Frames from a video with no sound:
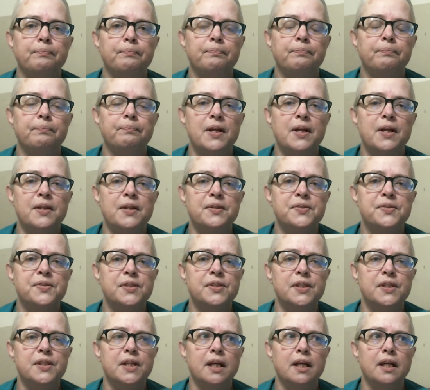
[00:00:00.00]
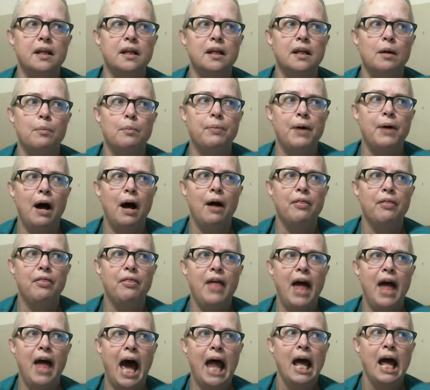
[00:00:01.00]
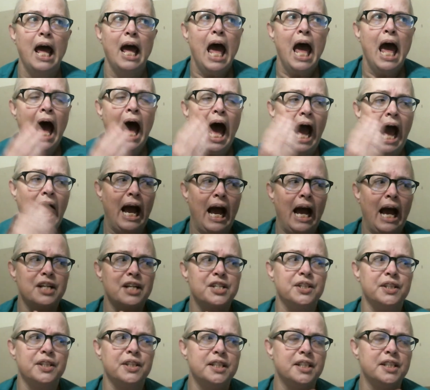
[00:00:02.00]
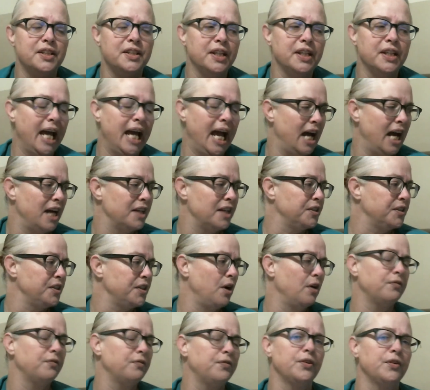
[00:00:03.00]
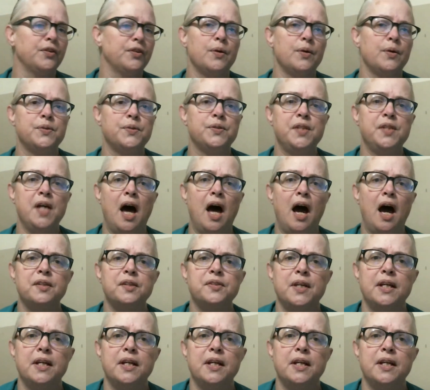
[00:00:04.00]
And see about that. I actually did the cast on for those socks.